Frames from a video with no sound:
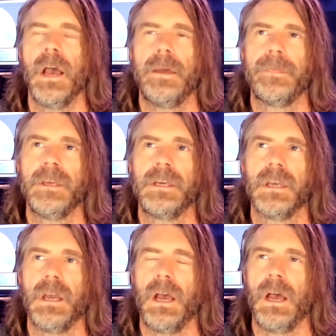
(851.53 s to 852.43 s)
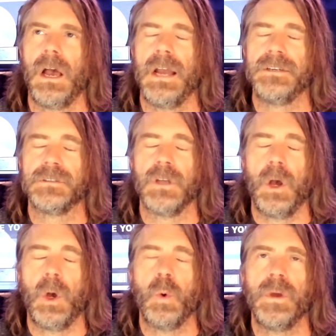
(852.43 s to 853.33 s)
think I just
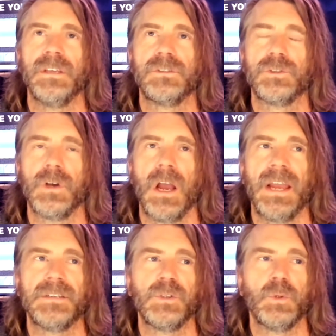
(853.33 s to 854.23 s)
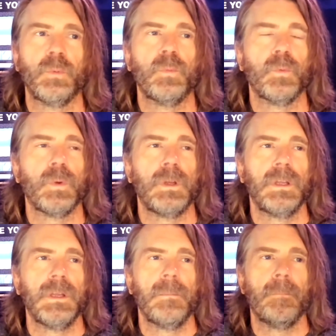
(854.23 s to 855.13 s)
always try to
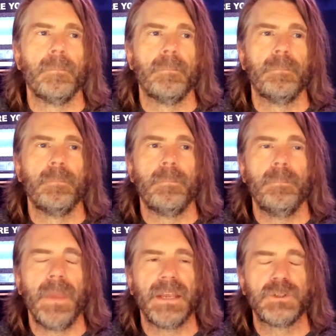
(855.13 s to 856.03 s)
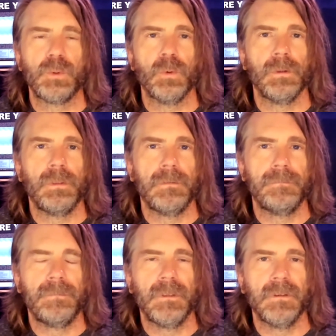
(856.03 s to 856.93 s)
make sure
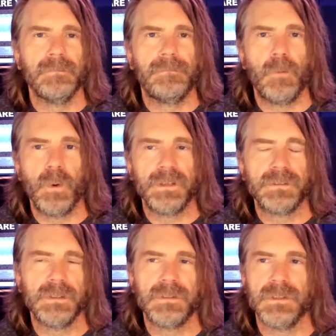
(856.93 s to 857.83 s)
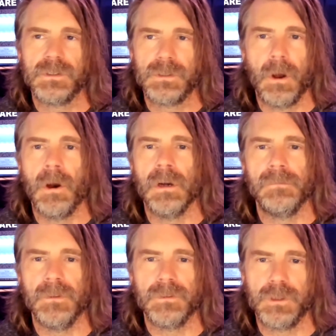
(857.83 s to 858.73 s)
the voice is the star of
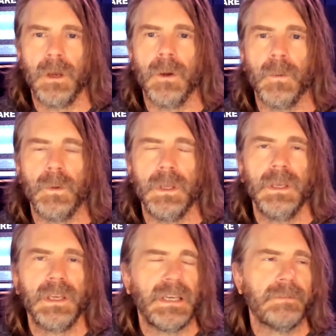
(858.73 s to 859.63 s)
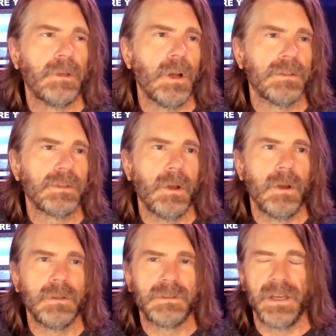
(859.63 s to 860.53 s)
the show. Even on
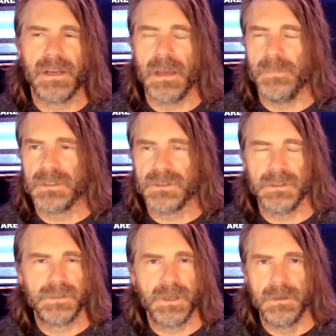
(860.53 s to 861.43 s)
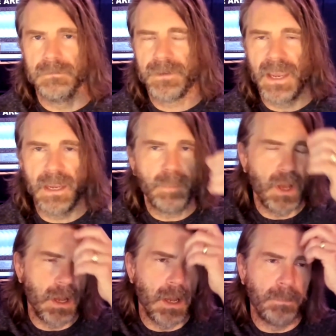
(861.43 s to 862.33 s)
songs like I mix a ton of
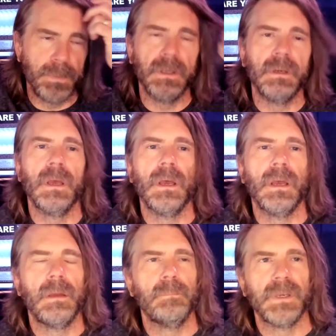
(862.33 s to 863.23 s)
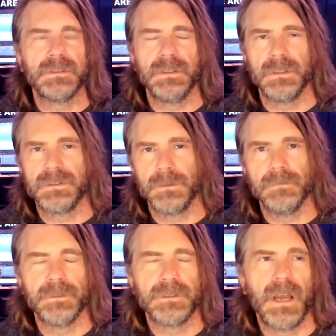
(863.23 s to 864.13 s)
K-pop, and I'm mixing a single
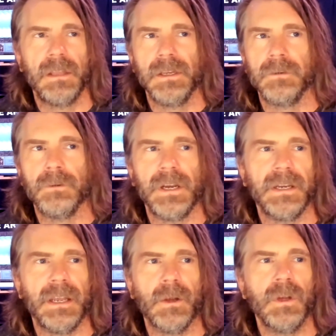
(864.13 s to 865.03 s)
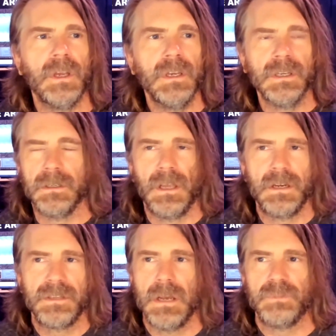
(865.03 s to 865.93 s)
for Thailand right now. And a lot of
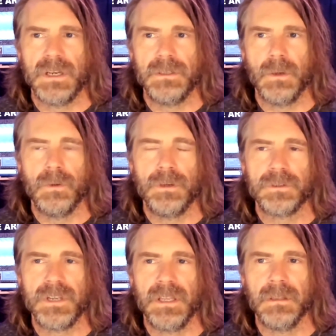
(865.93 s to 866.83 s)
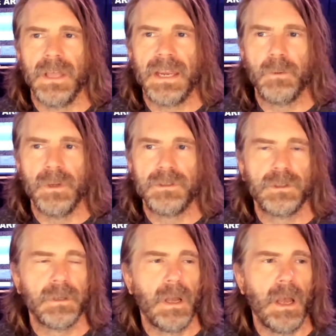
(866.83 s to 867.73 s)
times I don't understand the language,
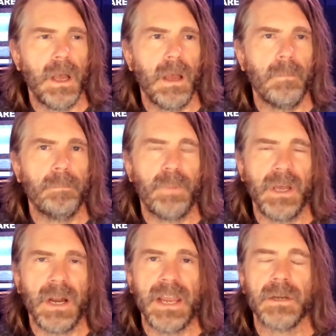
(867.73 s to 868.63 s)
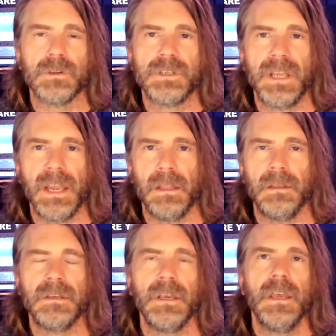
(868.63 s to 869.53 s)
but I
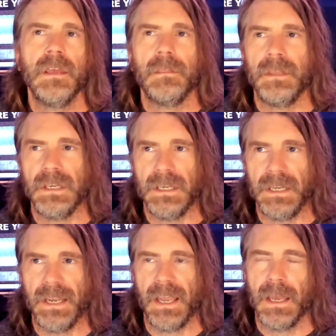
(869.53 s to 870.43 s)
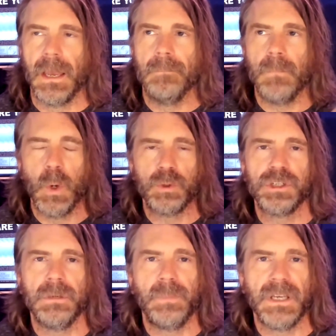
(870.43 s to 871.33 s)
understand the
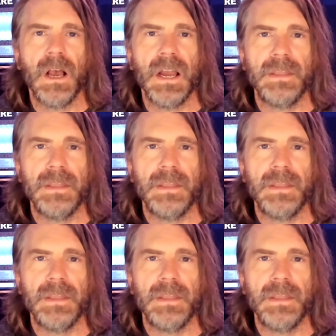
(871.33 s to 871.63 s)
emotion behind the